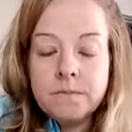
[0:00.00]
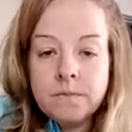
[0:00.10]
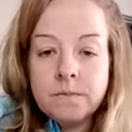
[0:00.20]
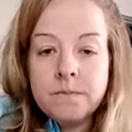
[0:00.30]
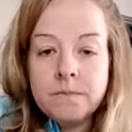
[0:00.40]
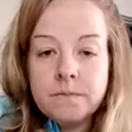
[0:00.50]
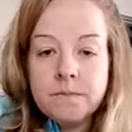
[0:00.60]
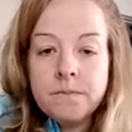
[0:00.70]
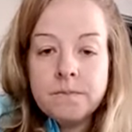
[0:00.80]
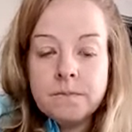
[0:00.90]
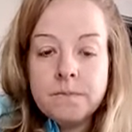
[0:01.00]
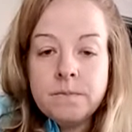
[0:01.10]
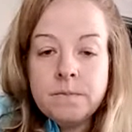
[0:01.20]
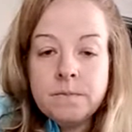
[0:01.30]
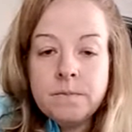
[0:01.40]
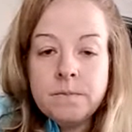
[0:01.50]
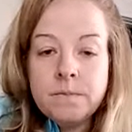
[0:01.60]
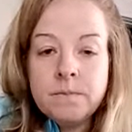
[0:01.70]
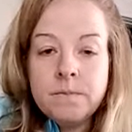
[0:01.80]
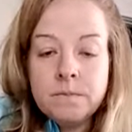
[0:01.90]

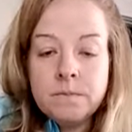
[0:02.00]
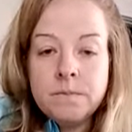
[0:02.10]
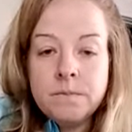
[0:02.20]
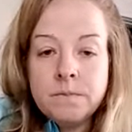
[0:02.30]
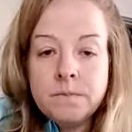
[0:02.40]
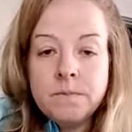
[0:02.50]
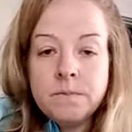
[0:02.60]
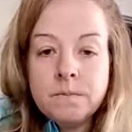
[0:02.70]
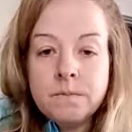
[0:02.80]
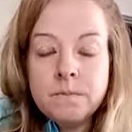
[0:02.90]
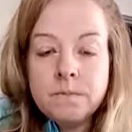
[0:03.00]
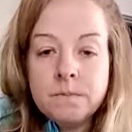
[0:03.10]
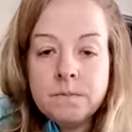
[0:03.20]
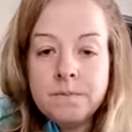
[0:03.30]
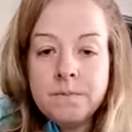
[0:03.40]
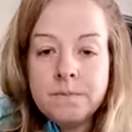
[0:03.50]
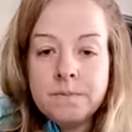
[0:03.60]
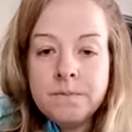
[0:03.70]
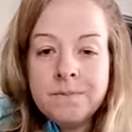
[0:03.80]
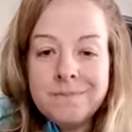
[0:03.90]

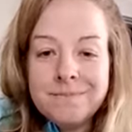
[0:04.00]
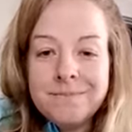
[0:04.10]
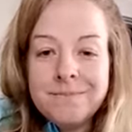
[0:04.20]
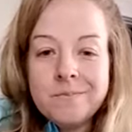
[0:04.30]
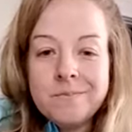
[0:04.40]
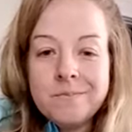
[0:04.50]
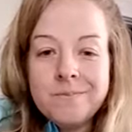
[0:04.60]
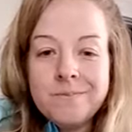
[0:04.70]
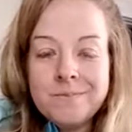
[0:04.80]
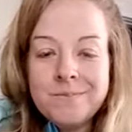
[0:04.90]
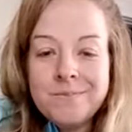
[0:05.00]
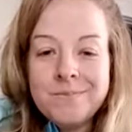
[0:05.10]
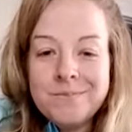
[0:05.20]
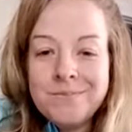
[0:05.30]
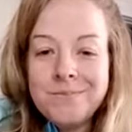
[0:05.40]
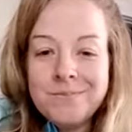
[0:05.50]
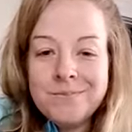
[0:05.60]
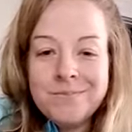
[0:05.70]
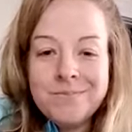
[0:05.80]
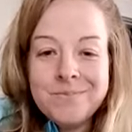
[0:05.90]

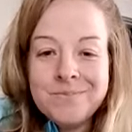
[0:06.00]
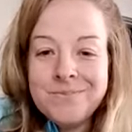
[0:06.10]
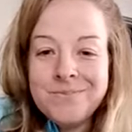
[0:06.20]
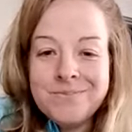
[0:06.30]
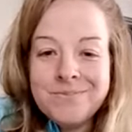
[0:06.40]
[no speech]